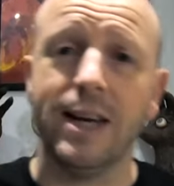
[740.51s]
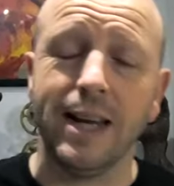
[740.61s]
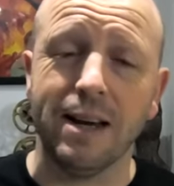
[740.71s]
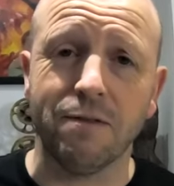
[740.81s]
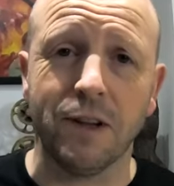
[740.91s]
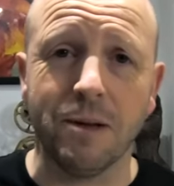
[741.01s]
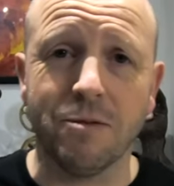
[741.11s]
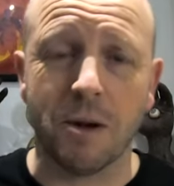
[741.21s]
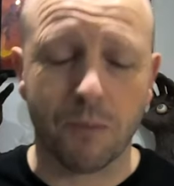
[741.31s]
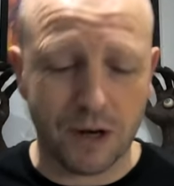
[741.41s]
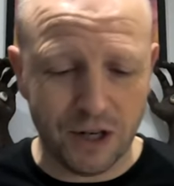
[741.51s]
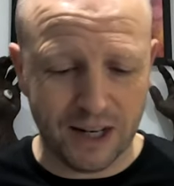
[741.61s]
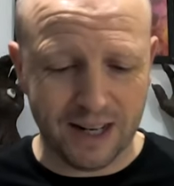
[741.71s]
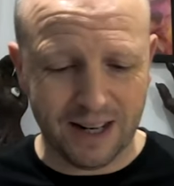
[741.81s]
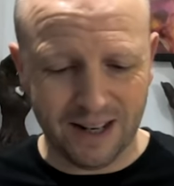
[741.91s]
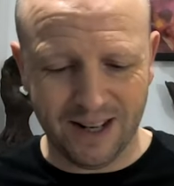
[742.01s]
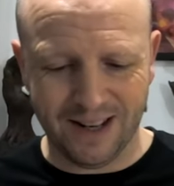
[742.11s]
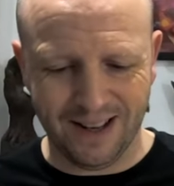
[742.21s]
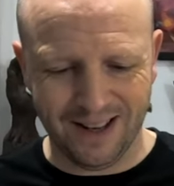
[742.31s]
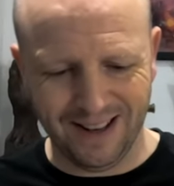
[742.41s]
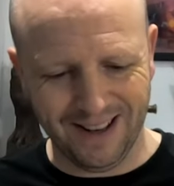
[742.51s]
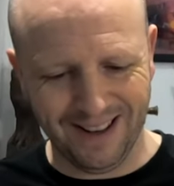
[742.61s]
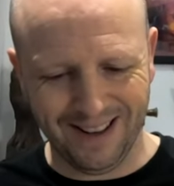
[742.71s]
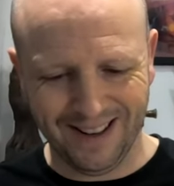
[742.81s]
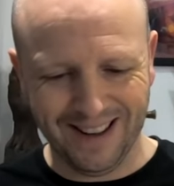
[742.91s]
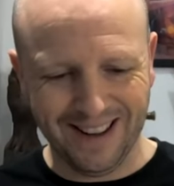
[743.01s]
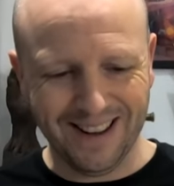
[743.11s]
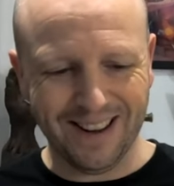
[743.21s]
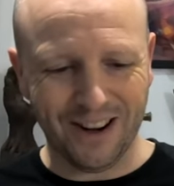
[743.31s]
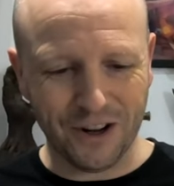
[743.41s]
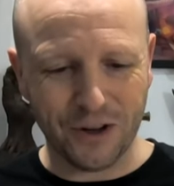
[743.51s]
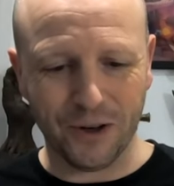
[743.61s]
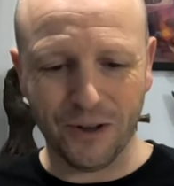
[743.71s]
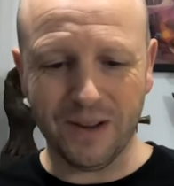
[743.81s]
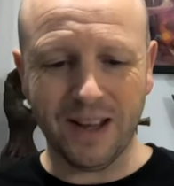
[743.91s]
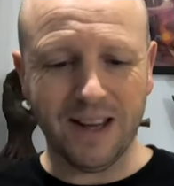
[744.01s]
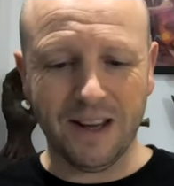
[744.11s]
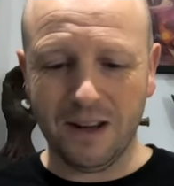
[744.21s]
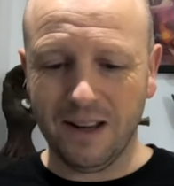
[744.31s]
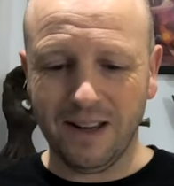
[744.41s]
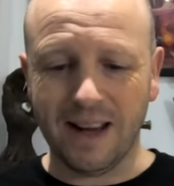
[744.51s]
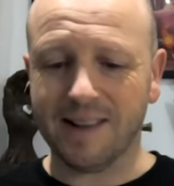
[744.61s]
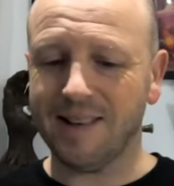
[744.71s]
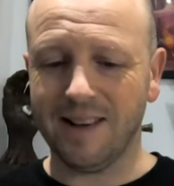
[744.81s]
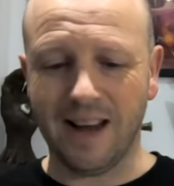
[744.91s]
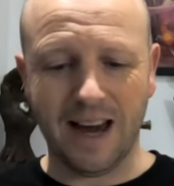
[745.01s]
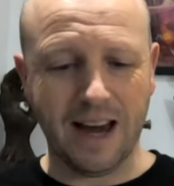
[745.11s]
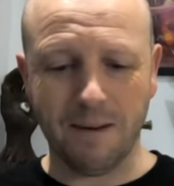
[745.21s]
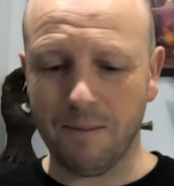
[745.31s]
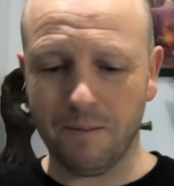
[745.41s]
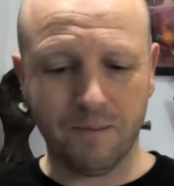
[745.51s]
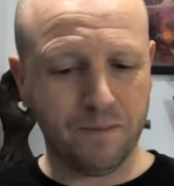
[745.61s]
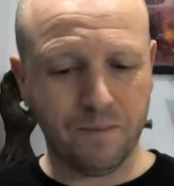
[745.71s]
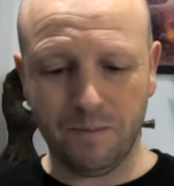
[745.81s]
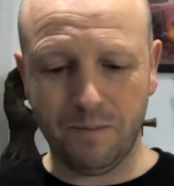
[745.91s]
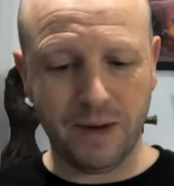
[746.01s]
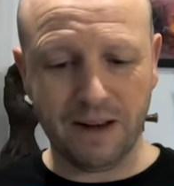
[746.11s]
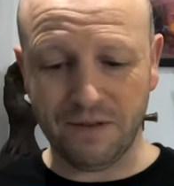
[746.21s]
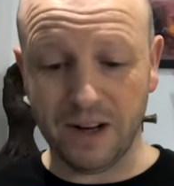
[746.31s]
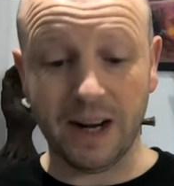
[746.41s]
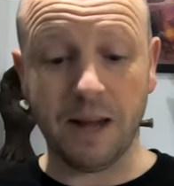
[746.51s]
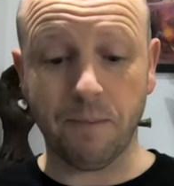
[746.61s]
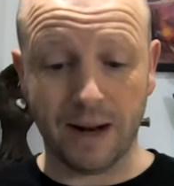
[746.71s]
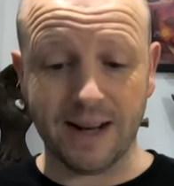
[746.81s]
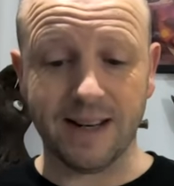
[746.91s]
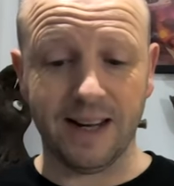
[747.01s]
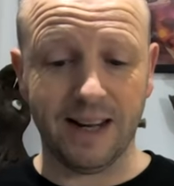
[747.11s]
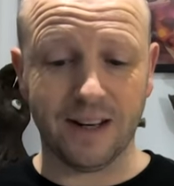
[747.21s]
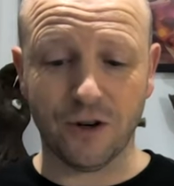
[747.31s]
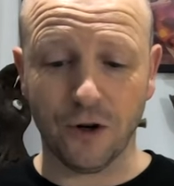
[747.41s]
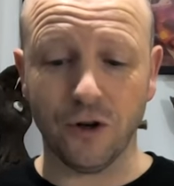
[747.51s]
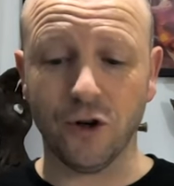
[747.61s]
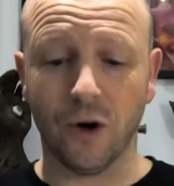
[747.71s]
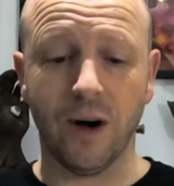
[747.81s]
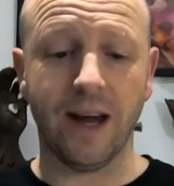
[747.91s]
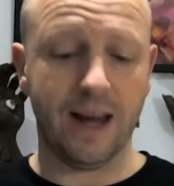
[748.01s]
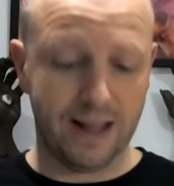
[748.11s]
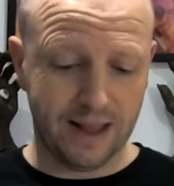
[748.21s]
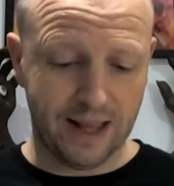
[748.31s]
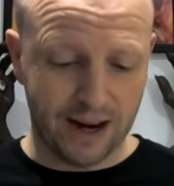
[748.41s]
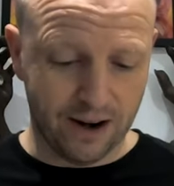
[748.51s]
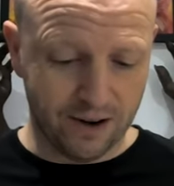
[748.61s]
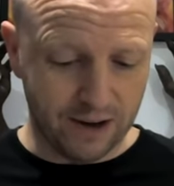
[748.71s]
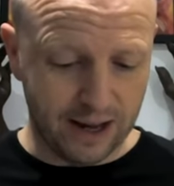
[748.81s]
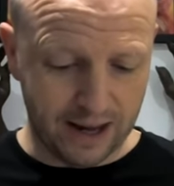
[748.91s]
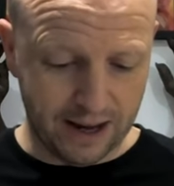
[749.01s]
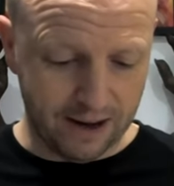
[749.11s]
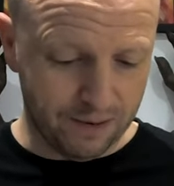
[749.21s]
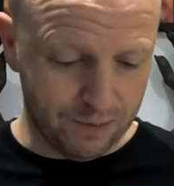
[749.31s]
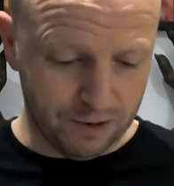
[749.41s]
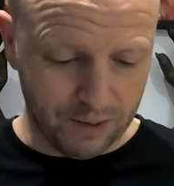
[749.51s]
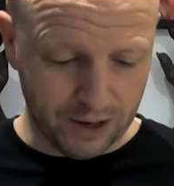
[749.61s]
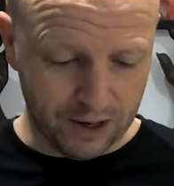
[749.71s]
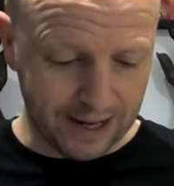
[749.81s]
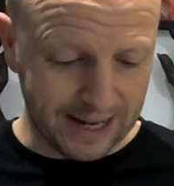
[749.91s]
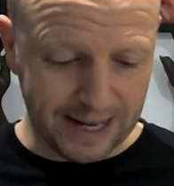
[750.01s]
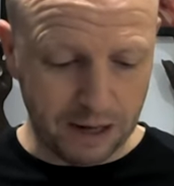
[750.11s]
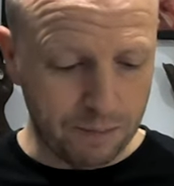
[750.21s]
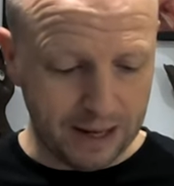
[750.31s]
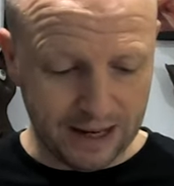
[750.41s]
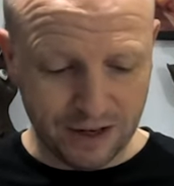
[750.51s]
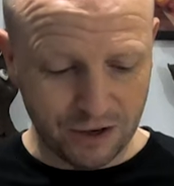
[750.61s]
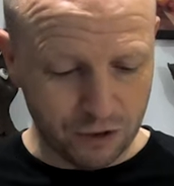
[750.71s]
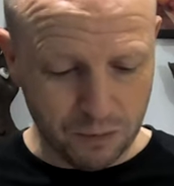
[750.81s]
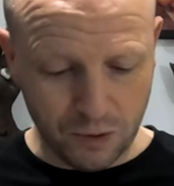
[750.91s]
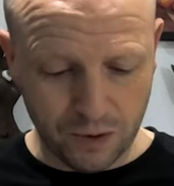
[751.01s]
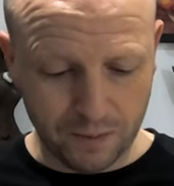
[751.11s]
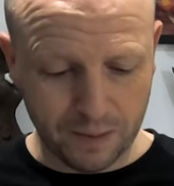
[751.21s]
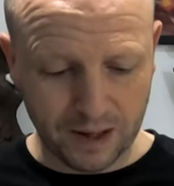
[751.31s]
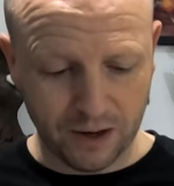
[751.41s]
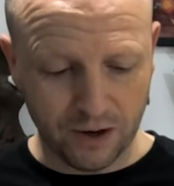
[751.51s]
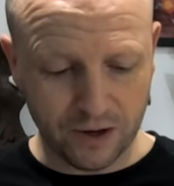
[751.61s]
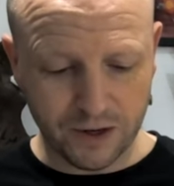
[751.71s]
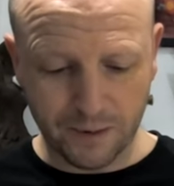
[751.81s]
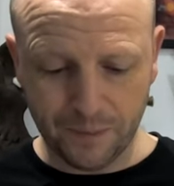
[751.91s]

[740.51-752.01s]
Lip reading: you, Idiot Films, I appreciate it. How cool. Yes, definitely plenty to enjoy in there. What have we got, like 80 pages or more? My God.